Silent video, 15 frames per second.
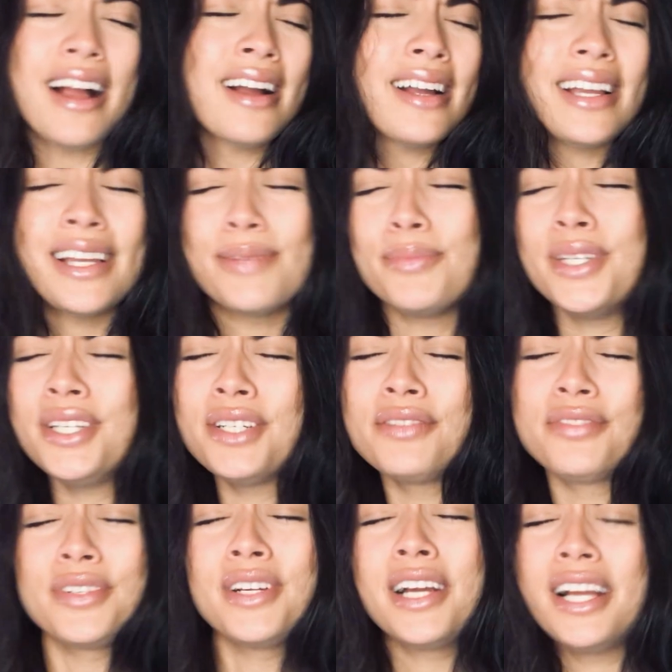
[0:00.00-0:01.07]
I am here
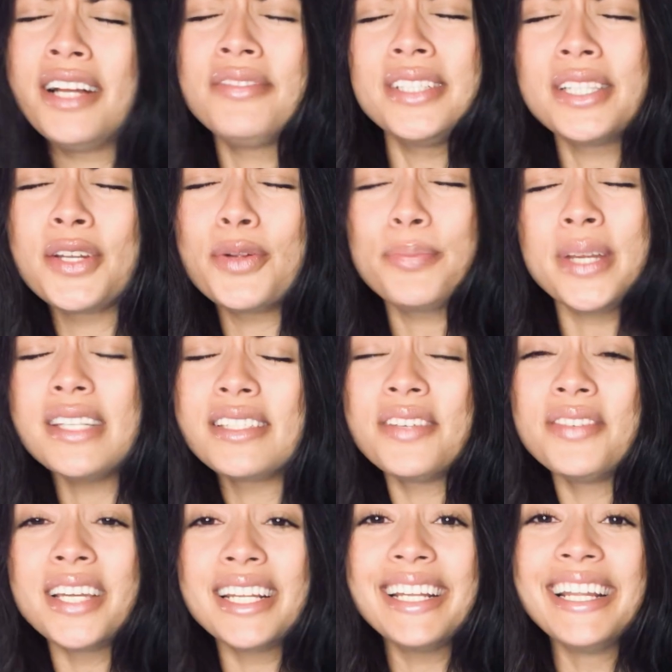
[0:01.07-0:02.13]
for every little piece of
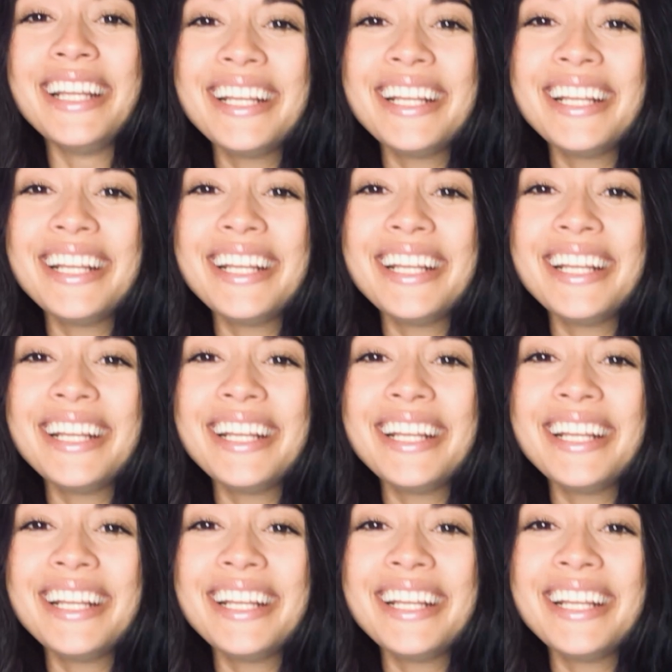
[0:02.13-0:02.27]
it,